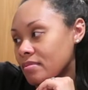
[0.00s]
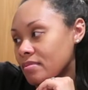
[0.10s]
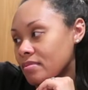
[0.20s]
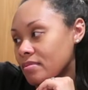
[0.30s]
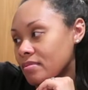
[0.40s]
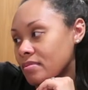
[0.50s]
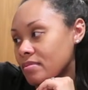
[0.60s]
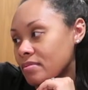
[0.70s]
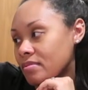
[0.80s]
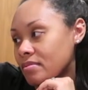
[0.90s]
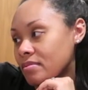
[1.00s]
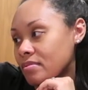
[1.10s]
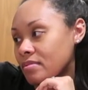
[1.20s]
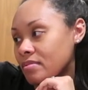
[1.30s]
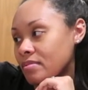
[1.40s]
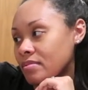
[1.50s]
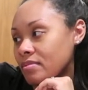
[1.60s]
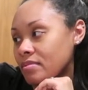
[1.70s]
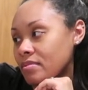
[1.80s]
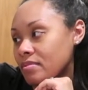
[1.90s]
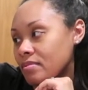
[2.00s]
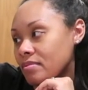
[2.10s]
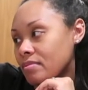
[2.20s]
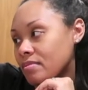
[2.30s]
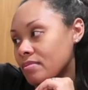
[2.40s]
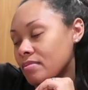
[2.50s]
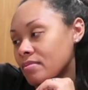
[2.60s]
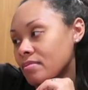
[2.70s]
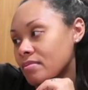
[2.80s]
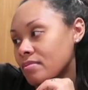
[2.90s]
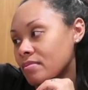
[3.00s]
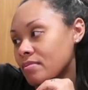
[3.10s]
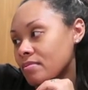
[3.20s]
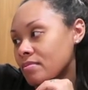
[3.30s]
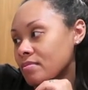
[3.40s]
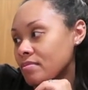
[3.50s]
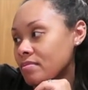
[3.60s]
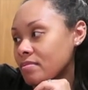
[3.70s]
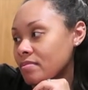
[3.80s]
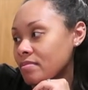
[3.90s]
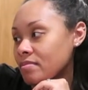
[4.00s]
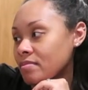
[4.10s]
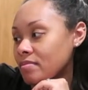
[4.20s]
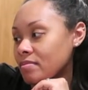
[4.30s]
(not speaking)